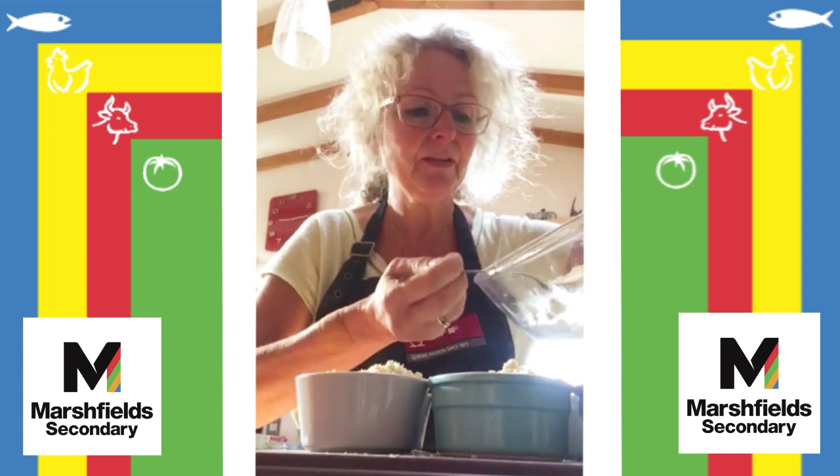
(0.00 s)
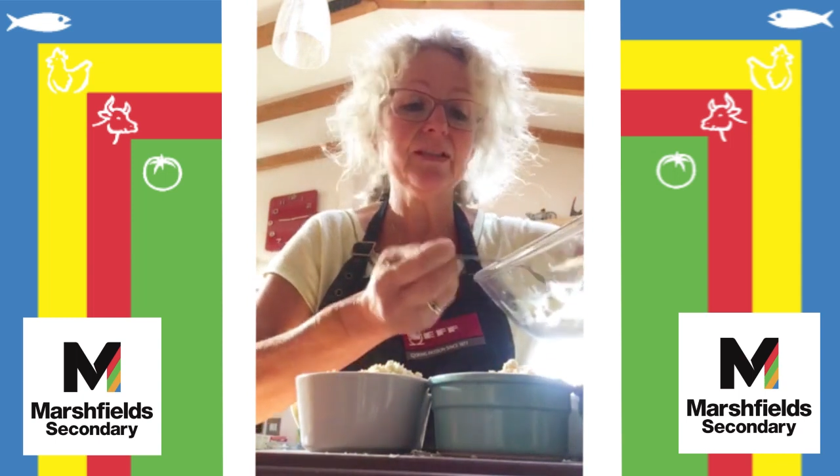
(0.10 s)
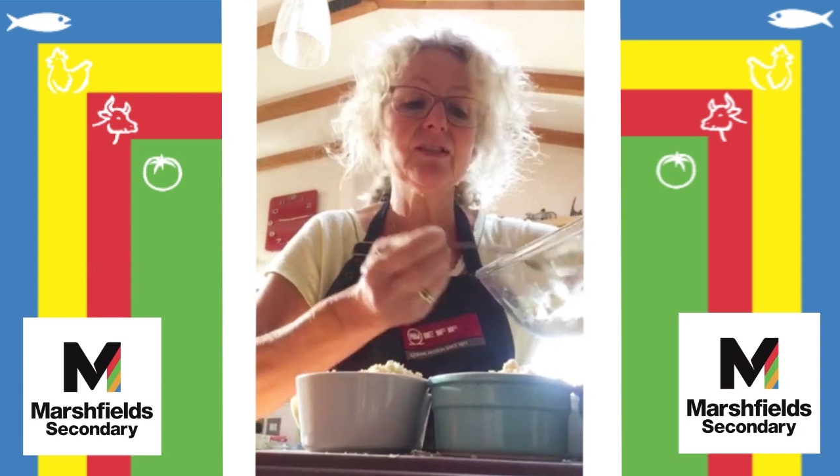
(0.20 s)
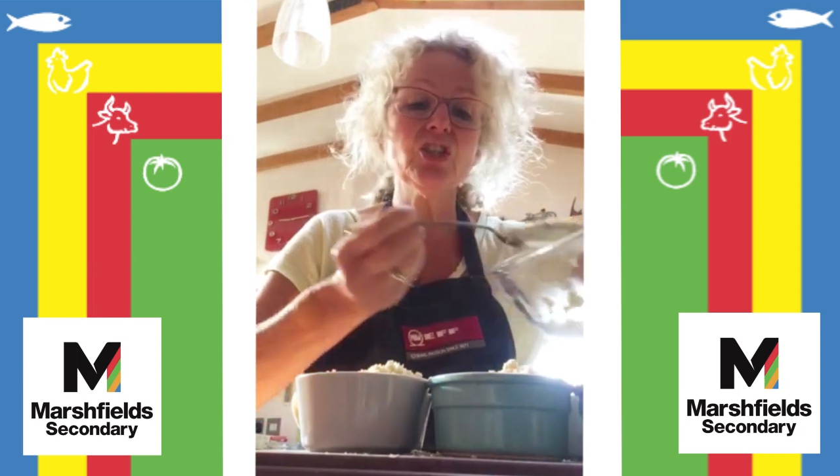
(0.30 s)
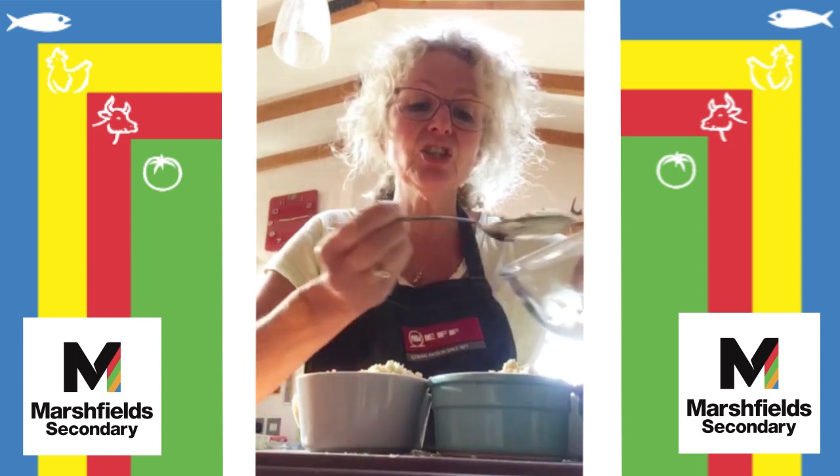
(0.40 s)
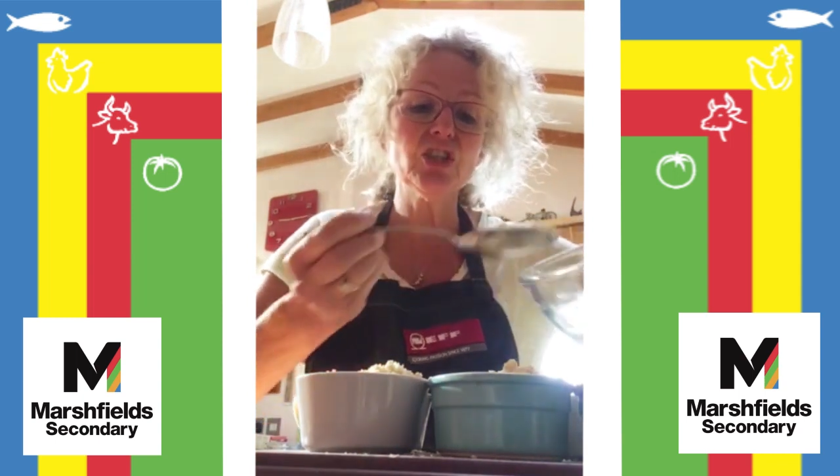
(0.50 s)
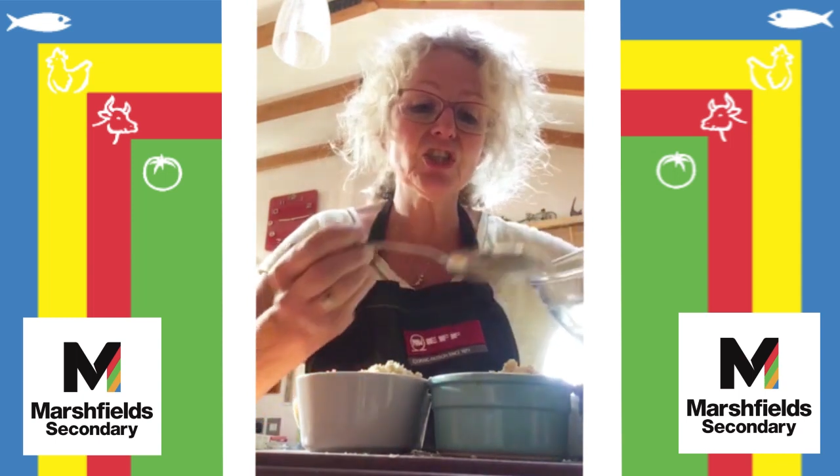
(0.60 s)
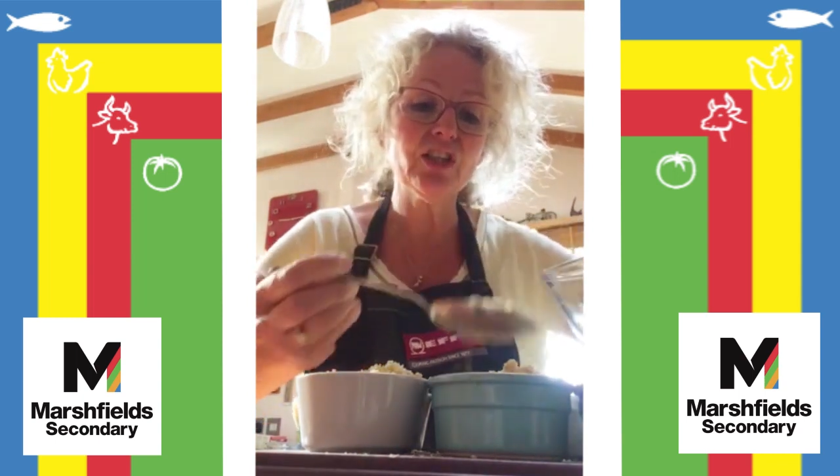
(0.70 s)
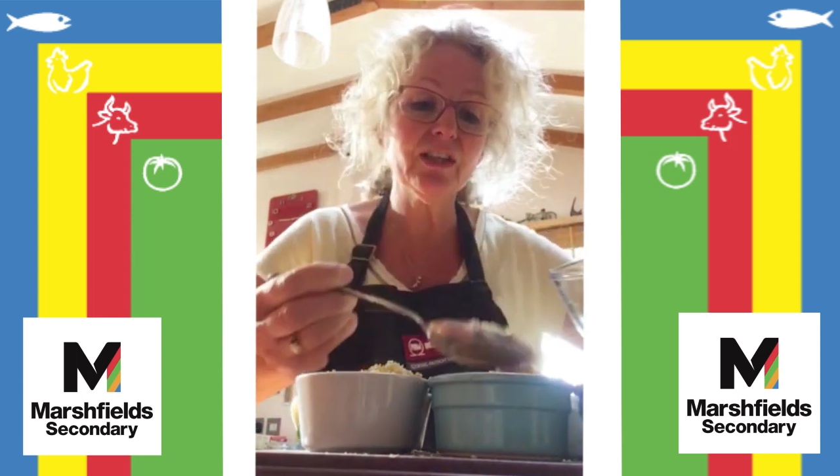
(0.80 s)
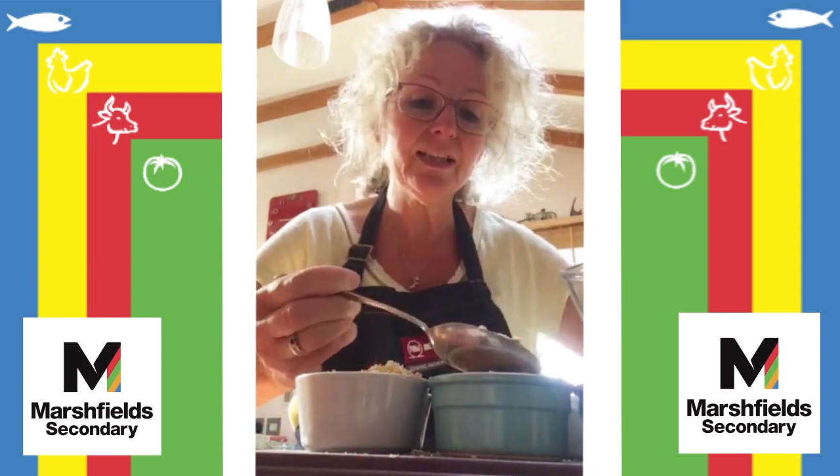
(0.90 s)
The sun's
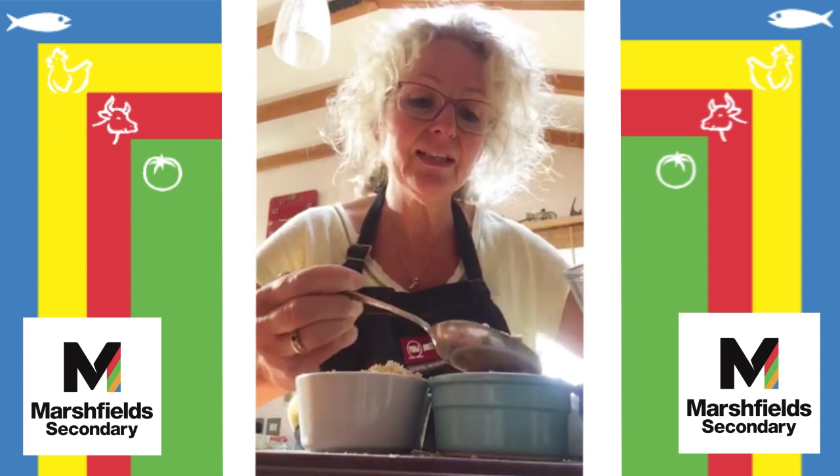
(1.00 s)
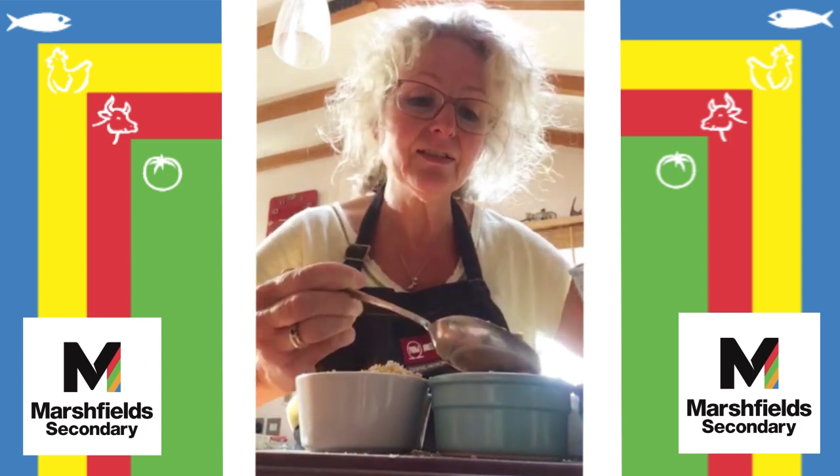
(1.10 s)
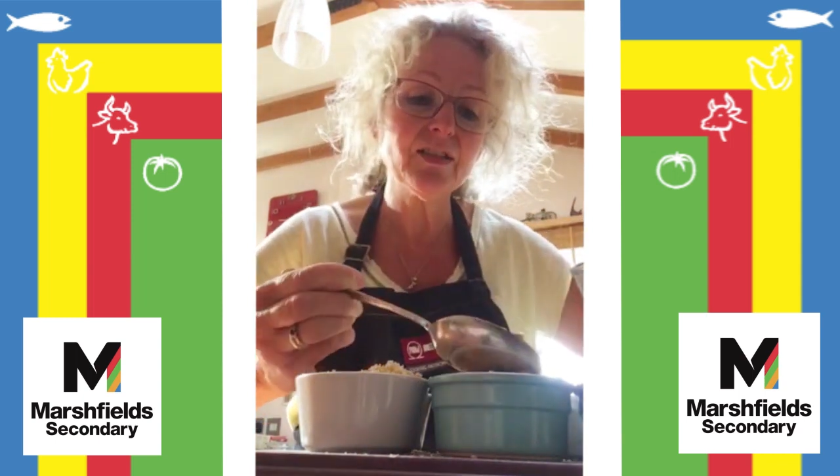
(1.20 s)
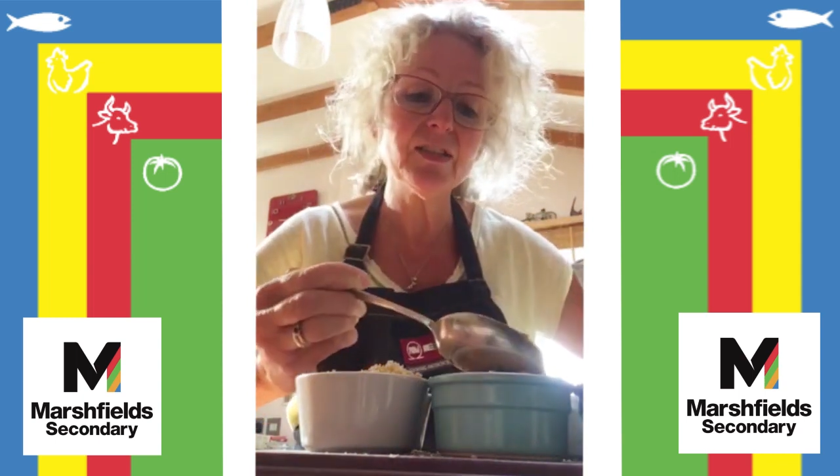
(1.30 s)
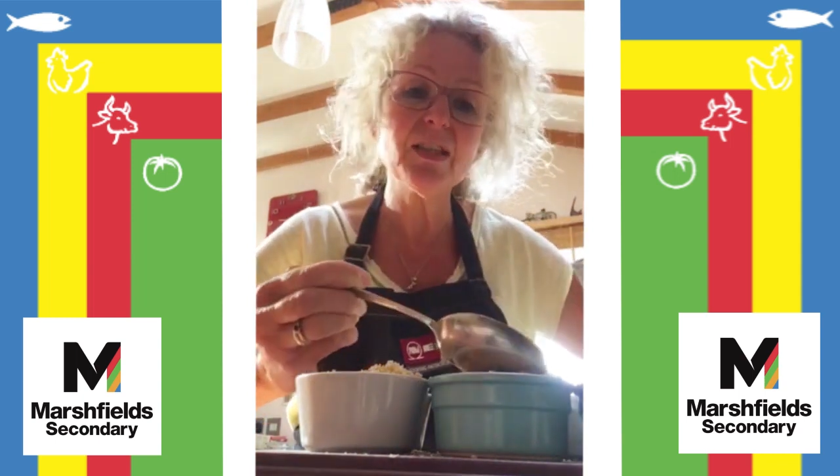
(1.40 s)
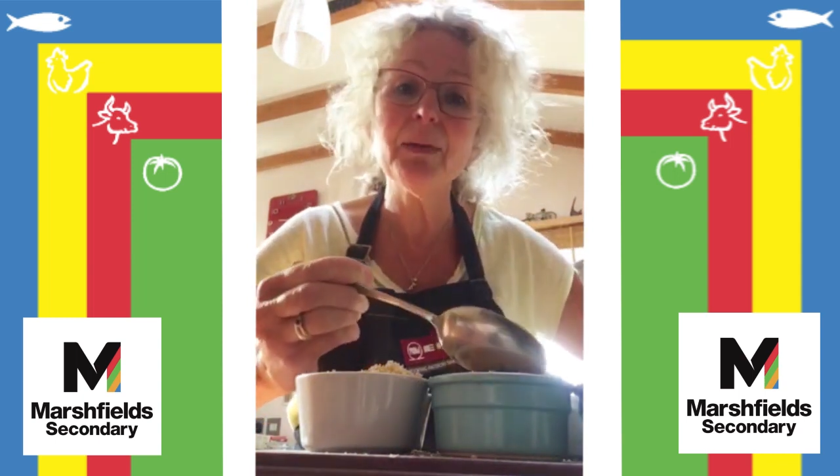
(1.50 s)
shining, so it's a